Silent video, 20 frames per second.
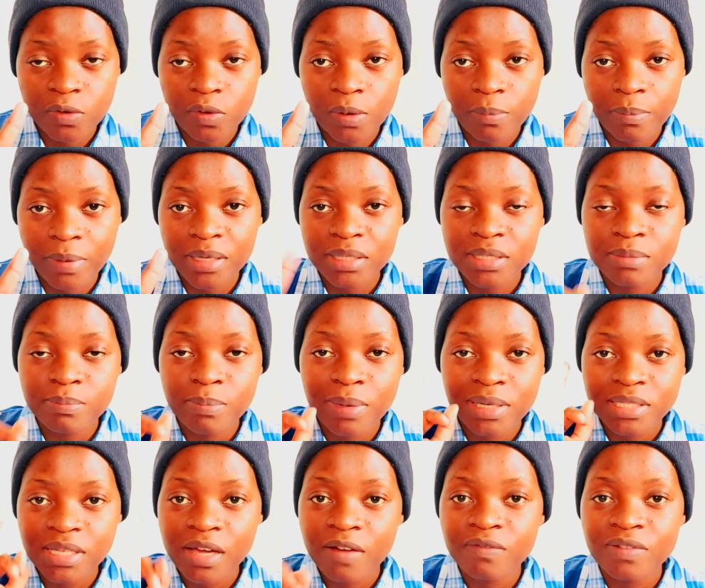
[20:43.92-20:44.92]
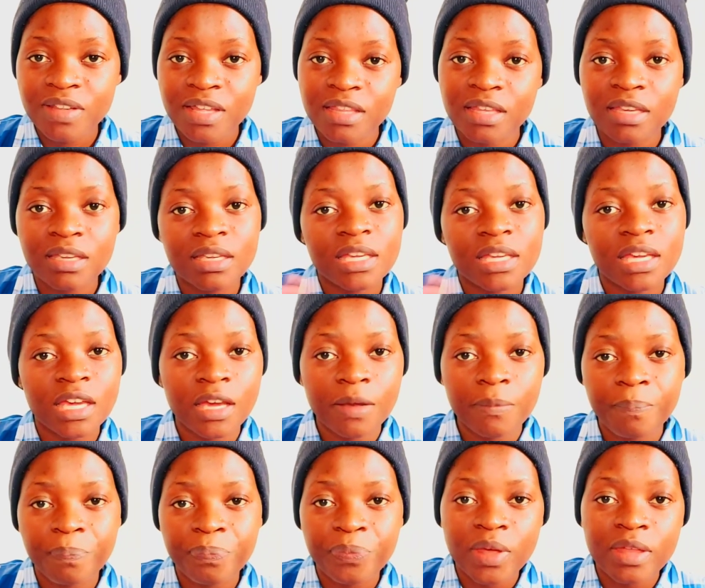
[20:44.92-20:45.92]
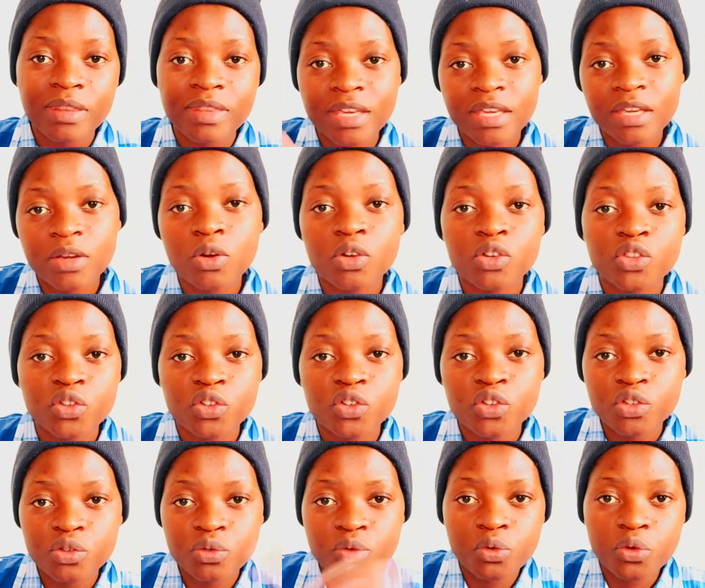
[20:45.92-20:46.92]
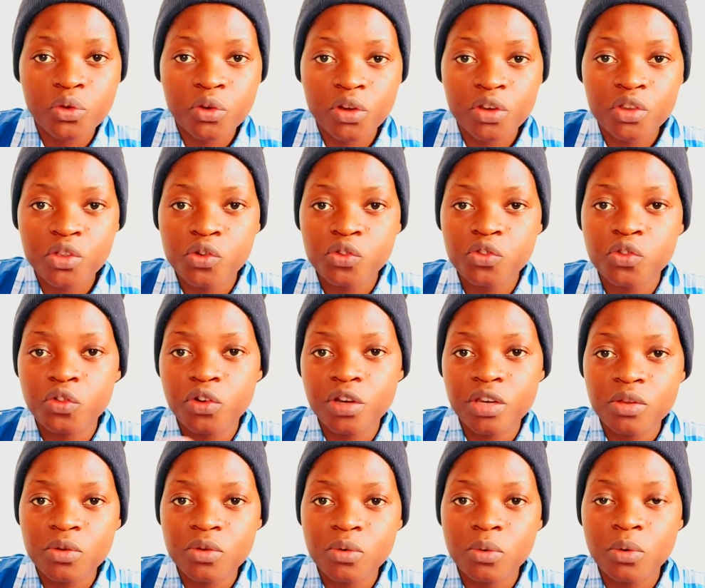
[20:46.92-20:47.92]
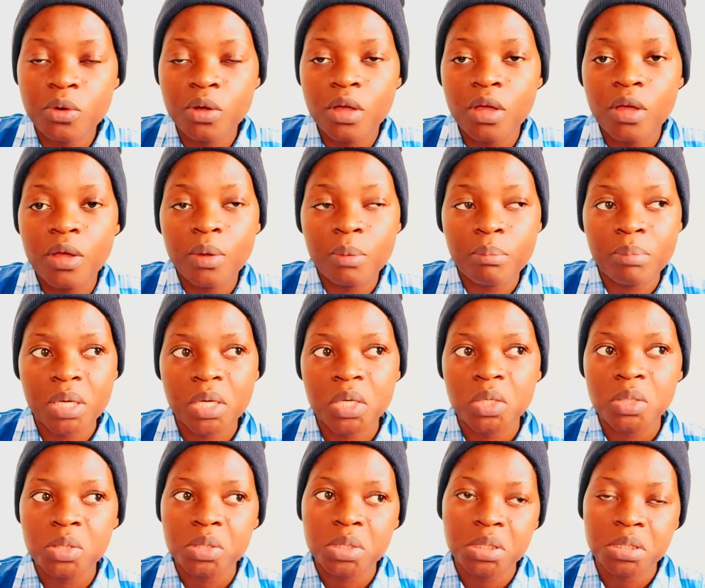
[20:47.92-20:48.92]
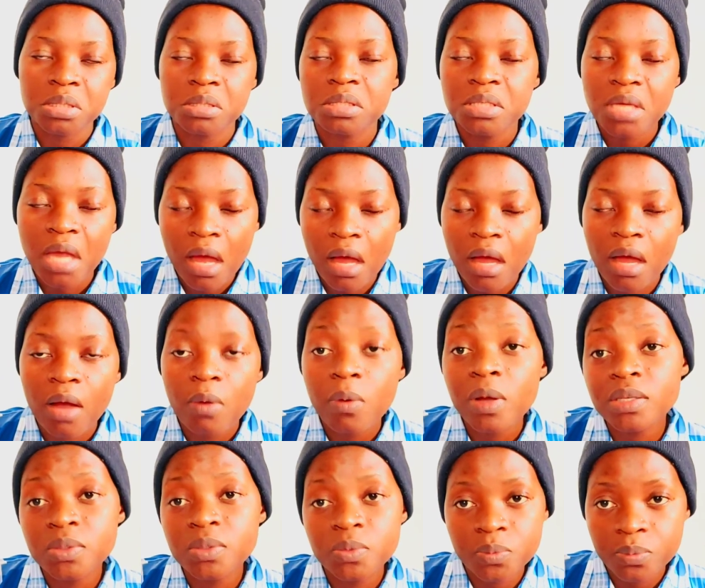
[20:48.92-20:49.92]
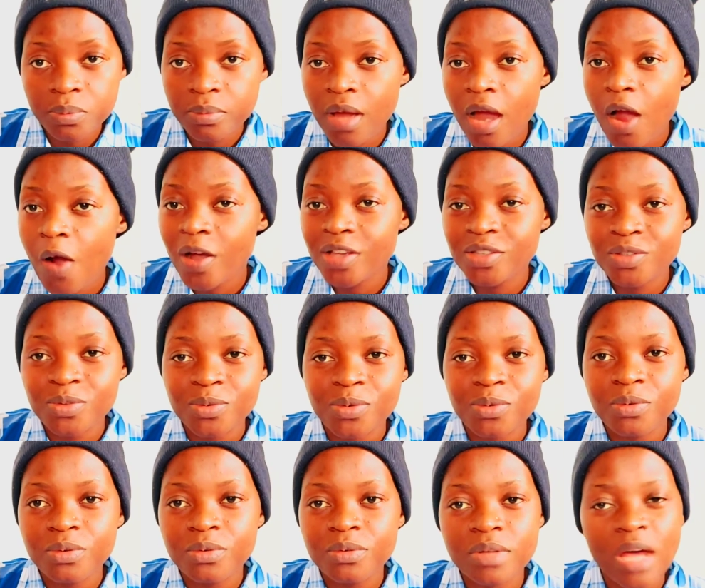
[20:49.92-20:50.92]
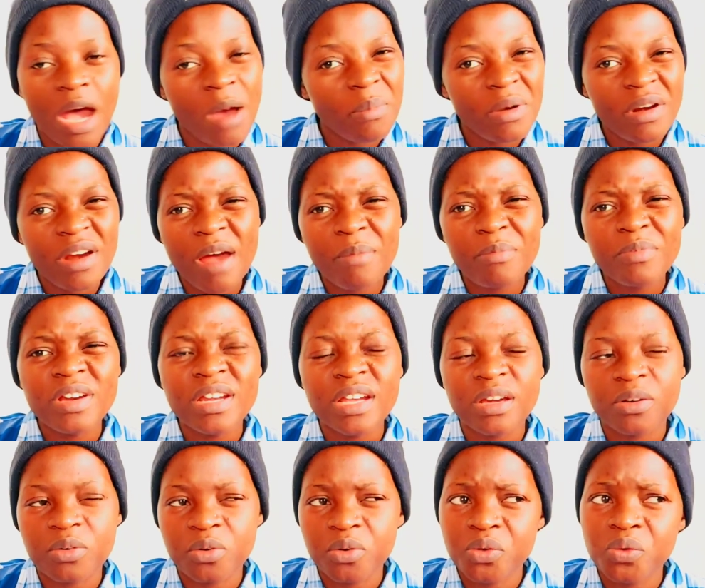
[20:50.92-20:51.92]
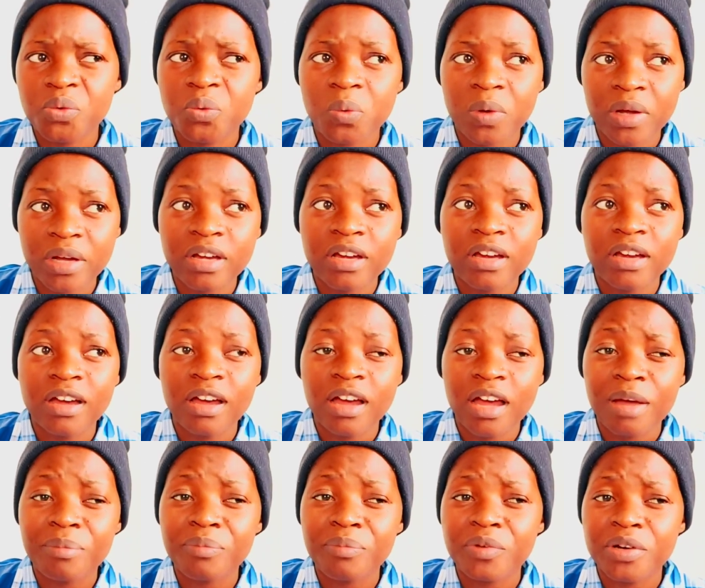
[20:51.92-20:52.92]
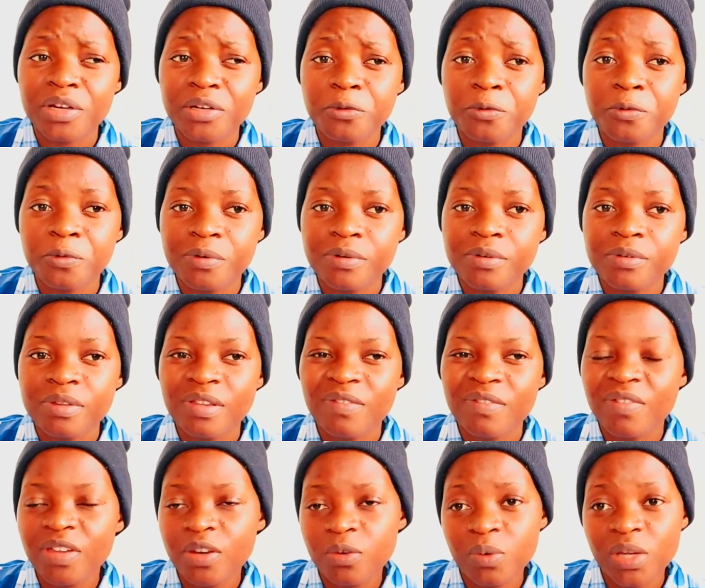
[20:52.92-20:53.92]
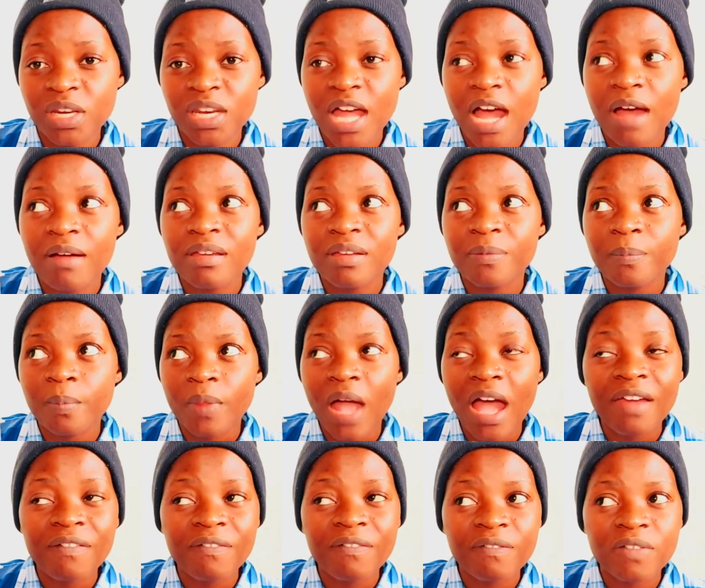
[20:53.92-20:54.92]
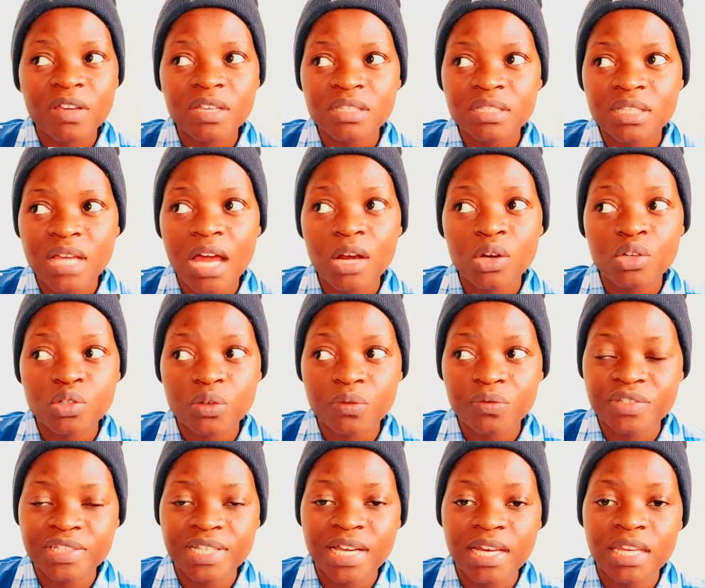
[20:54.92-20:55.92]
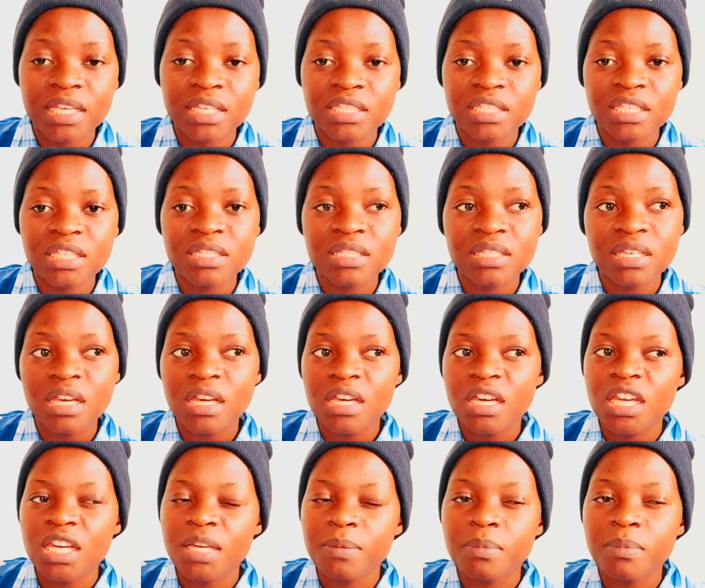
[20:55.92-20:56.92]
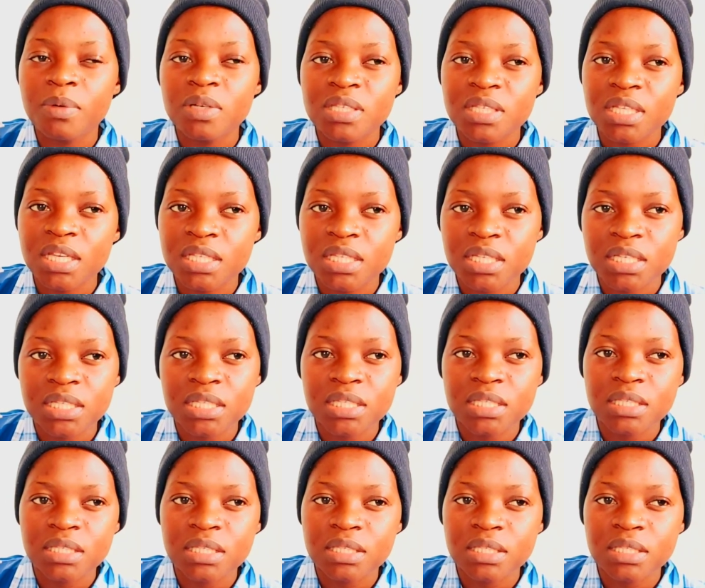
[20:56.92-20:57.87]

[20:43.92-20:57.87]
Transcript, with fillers: three months but after they came they continued to renew to renew because yeah i was i was good i'm, I'm really good worker i'm really good even when i, I face a lot of challenges in most cases